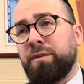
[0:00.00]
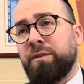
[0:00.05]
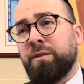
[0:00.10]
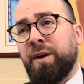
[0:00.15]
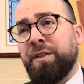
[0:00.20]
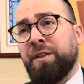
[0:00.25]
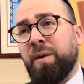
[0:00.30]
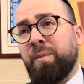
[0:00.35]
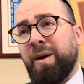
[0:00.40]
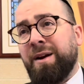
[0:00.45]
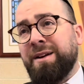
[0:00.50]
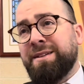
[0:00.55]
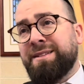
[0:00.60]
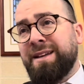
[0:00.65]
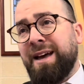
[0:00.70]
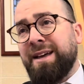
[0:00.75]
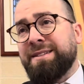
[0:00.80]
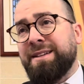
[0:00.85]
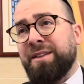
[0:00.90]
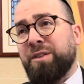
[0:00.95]
Right? The Gemara
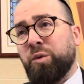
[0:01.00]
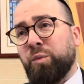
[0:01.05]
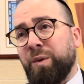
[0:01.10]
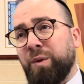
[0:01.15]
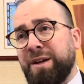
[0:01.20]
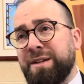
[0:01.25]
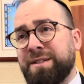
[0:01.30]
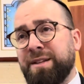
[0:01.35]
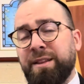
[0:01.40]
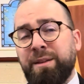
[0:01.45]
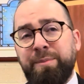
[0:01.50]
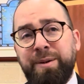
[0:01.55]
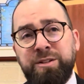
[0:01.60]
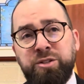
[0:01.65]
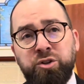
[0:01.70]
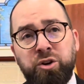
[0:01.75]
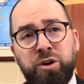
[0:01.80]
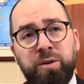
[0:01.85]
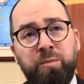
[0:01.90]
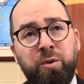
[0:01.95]
says that the reason that the ben
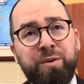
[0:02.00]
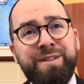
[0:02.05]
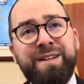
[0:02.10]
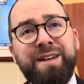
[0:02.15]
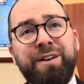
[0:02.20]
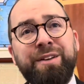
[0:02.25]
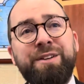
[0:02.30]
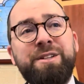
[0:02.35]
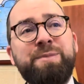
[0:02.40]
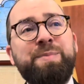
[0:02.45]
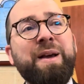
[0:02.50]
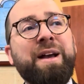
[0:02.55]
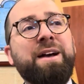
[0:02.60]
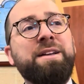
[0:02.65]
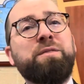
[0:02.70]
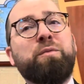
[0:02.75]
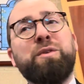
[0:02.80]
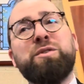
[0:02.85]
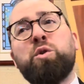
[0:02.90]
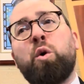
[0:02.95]
sura mora is killed is
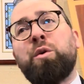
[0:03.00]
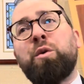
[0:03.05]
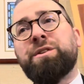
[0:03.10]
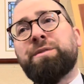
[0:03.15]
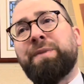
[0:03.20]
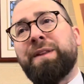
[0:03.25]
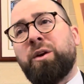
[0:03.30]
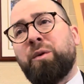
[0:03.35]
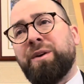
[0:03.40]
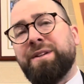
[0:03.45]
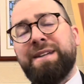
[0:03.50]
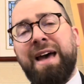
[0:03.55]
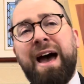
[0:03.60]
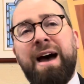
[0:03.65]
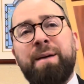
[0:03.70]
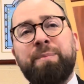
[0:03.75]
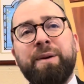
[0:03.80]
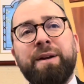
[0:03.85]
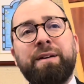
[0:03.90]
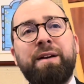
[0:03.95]
because of what's ultimately going to
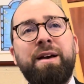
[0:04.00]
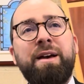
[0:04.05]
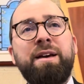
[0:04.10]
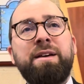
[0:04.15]
happen.